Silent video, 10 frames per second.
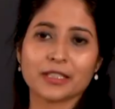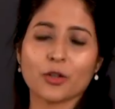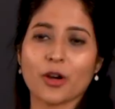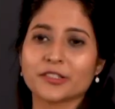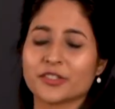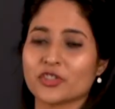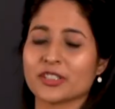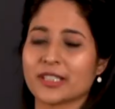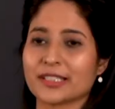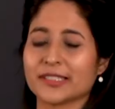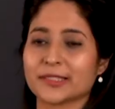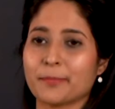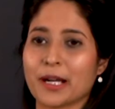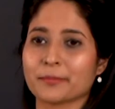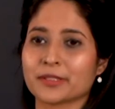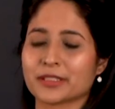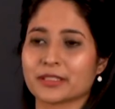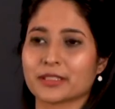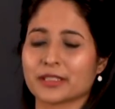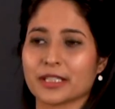The oxygen that is pumped,
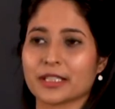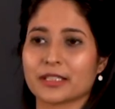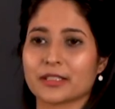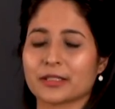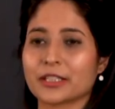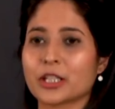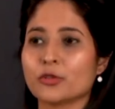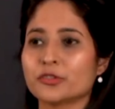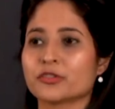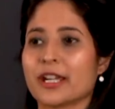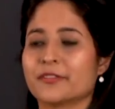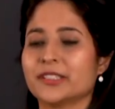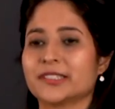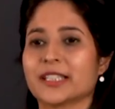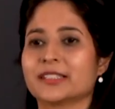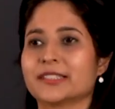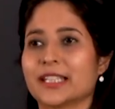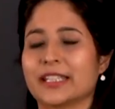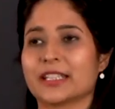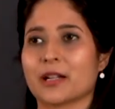that goes to every single
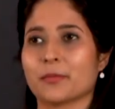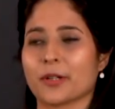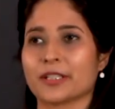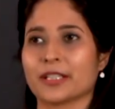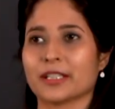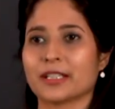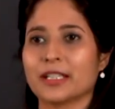cell in our body.